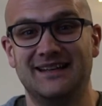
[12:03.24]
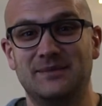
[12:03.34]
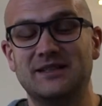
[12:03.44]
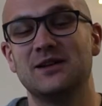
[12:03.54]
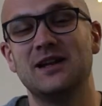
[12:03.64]

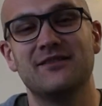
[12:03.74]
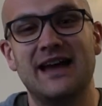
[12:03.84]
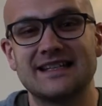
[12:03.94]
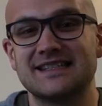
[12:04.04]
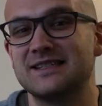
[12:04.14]
but don't have
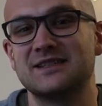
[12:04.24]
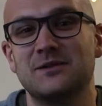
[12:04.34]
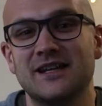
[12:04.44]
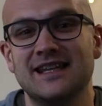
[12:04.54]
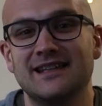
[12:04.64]
access to
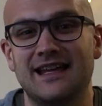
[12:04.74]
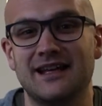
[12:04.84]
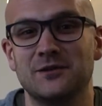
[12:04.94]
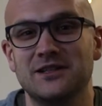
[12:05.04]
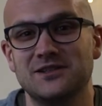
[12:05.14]
one in their
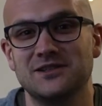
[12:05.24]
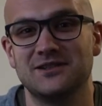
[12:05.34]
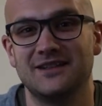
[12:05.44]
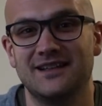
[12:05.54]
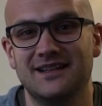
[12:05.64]
language
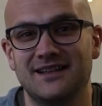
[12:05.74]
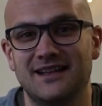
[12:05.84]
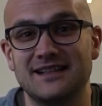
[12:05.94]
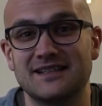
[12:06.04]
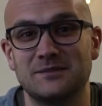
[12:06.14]

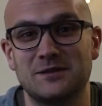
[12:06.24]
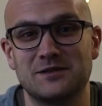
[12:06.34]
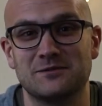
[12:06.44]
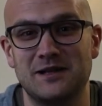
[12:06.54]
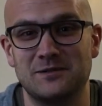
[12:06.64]
and someone
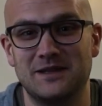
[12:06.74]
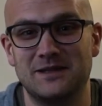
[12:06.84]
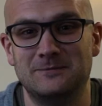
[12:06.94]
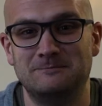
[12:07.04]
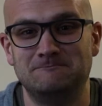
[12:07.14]
to read it with them?